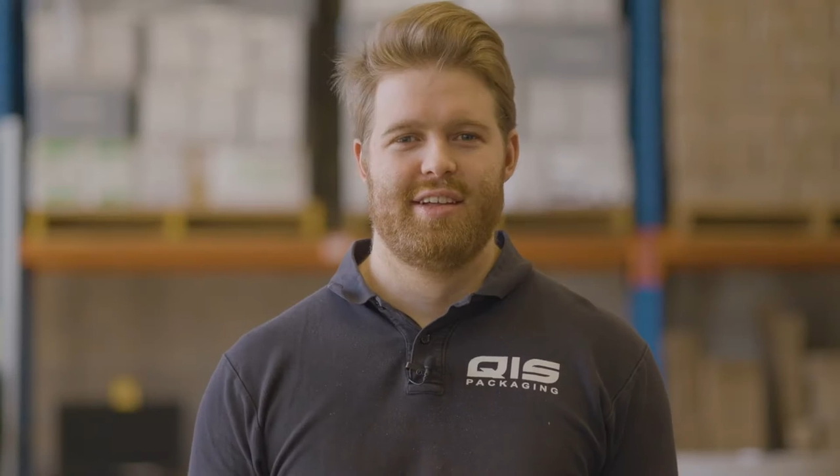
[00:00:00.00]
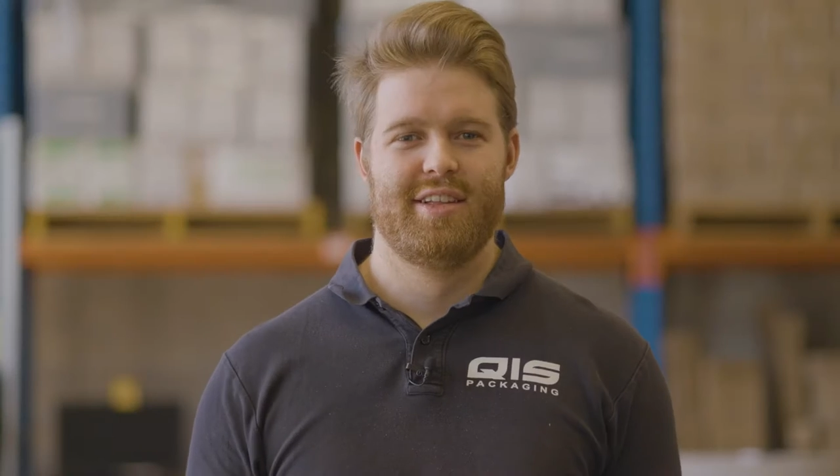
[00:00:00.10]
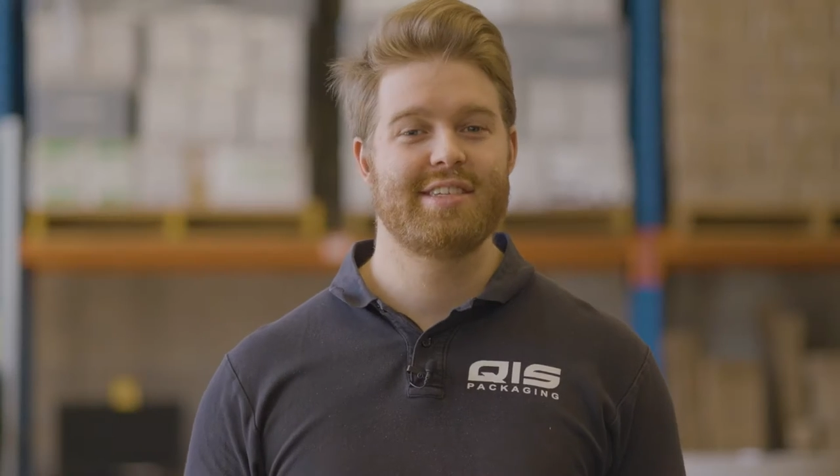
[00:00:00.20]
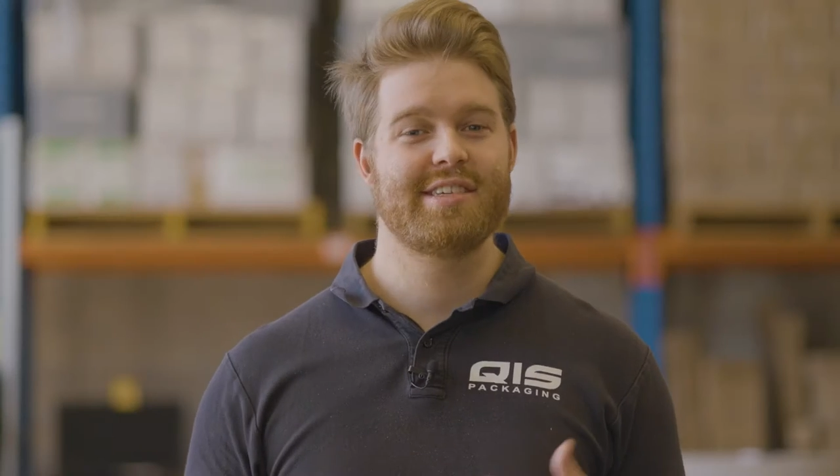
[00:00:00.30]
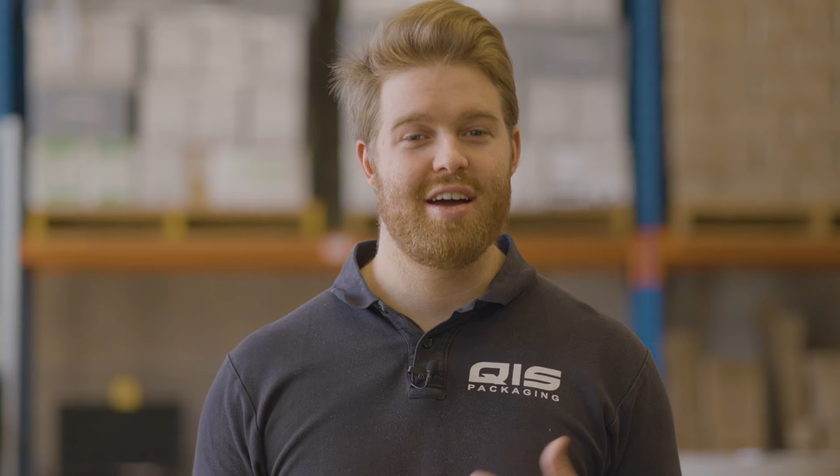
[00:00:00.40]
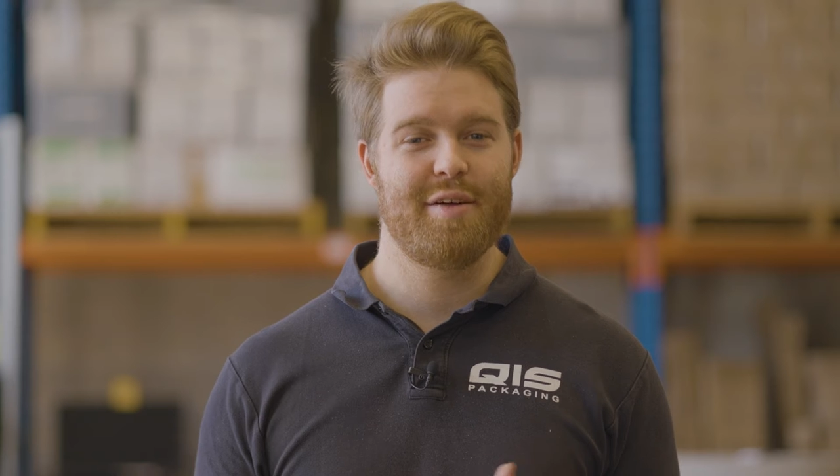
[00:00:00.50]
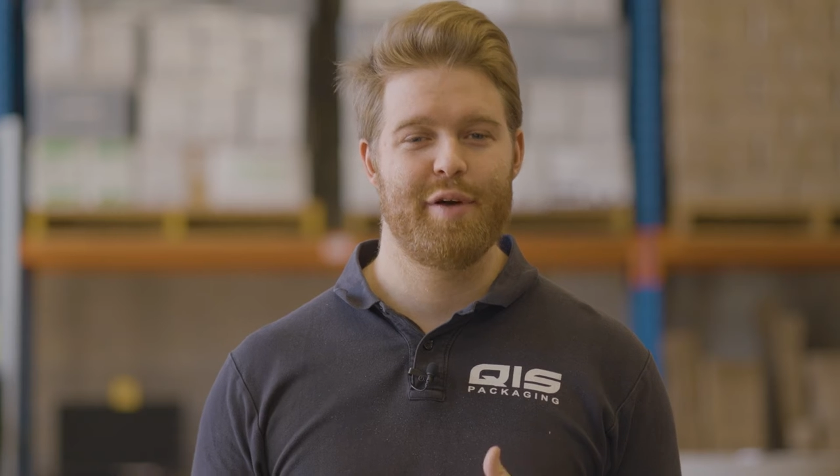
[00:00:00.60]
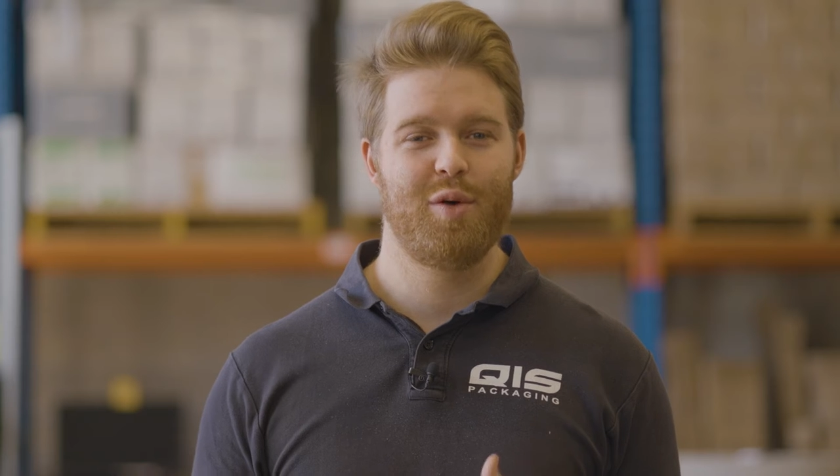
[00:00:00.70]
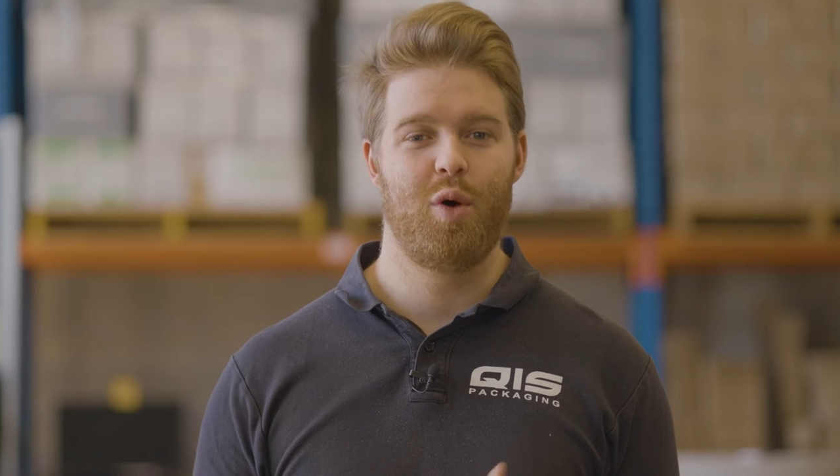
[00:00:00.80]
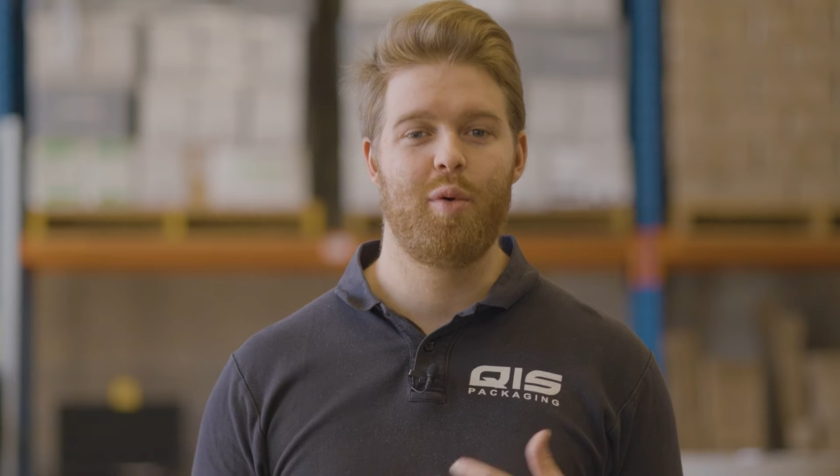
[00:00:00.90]
Let's
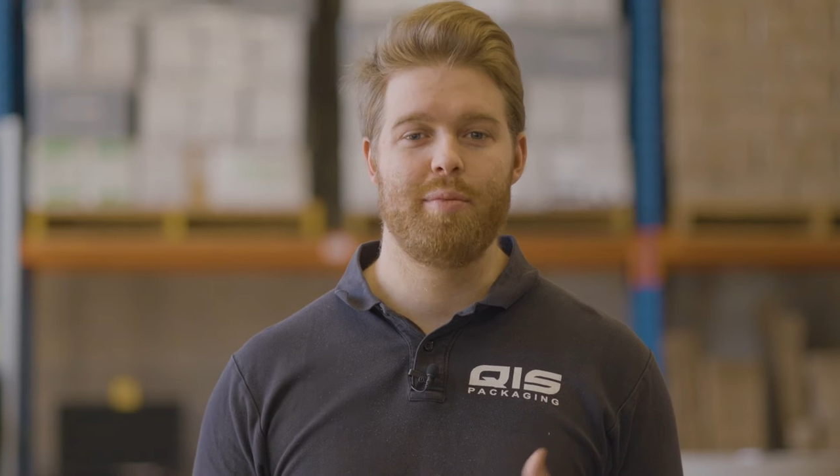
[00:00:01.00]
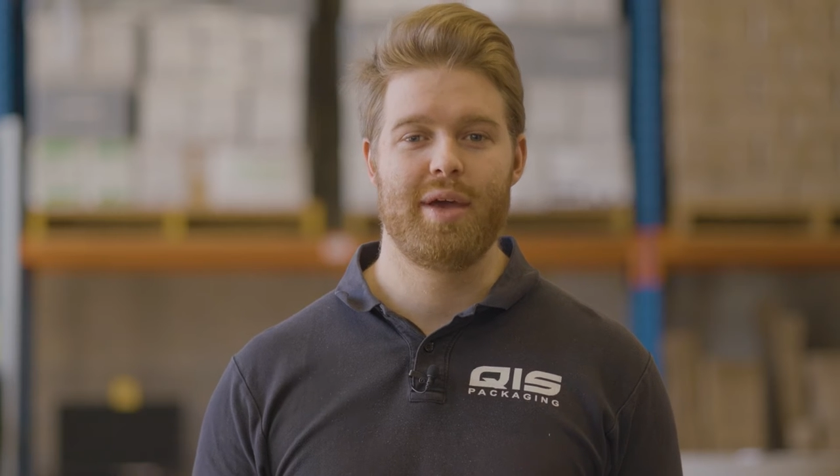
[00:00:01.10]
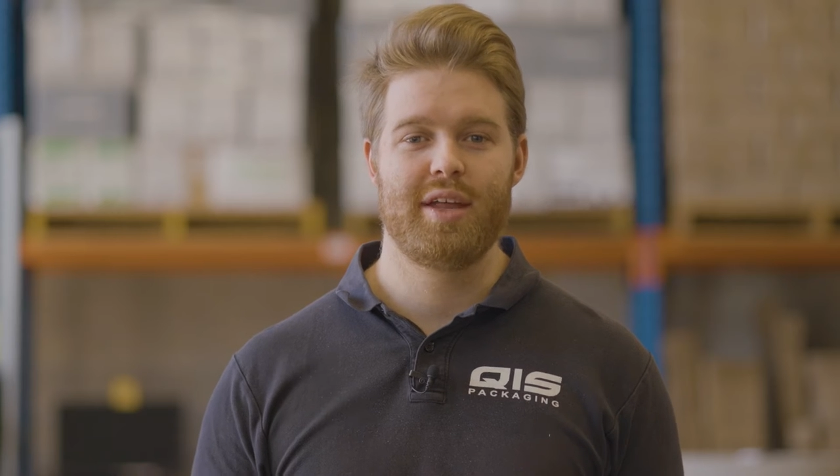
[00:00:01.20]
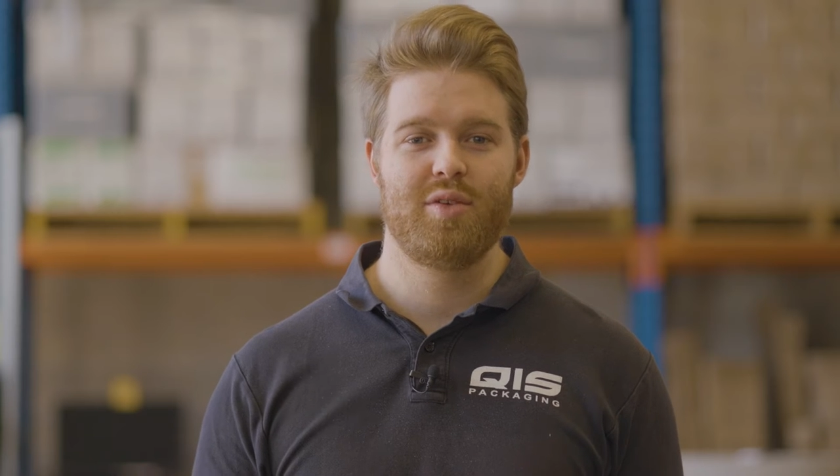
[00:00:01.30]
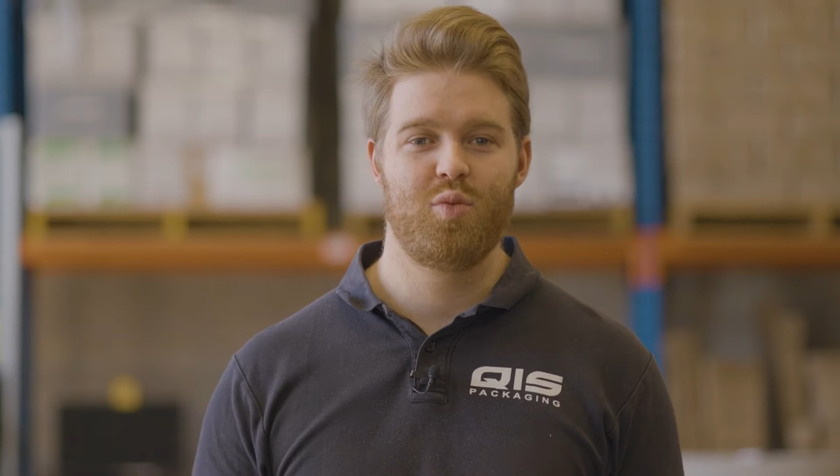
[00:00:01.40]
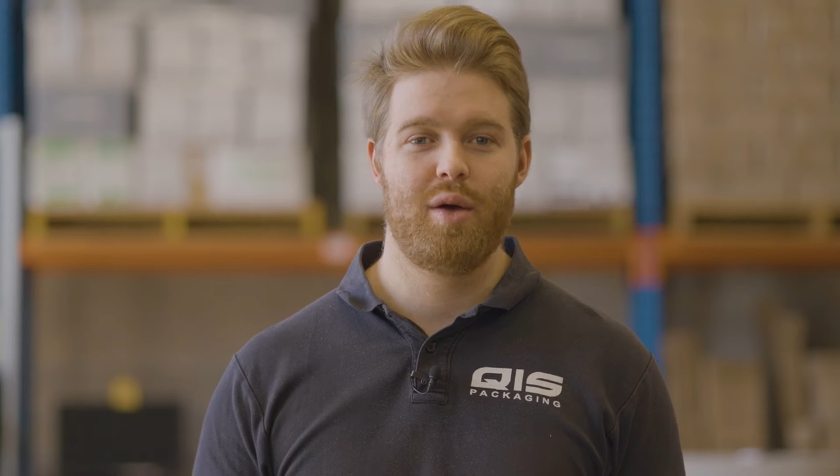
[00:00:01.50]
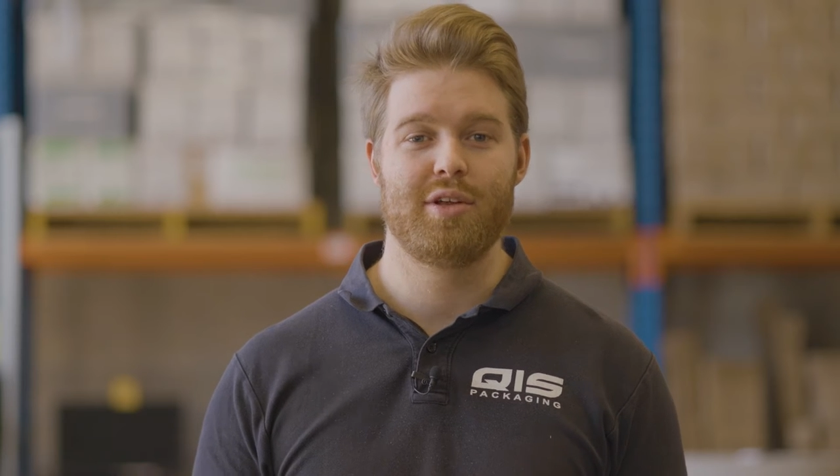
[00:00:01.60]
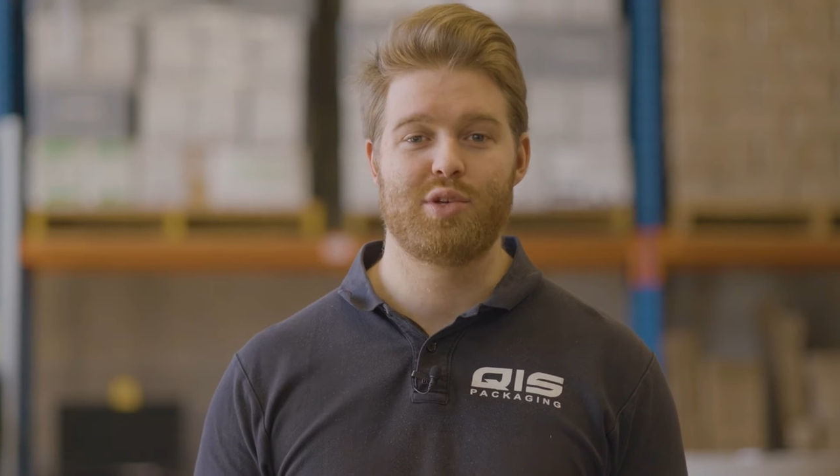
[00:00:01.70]
clarify what we mean when we're